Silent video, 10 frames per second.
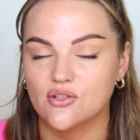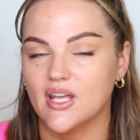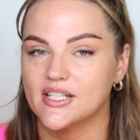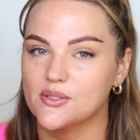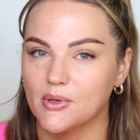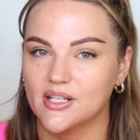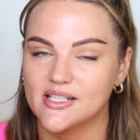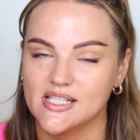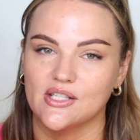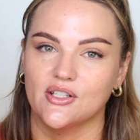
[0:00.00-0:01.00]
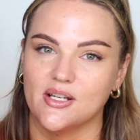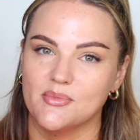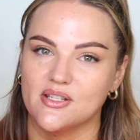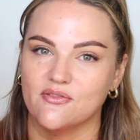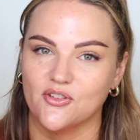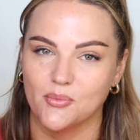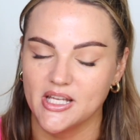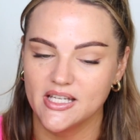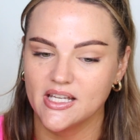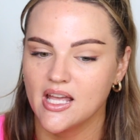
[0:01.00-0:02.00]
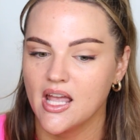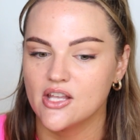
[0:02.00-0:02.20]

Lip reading: So that's where concealer comes in for me.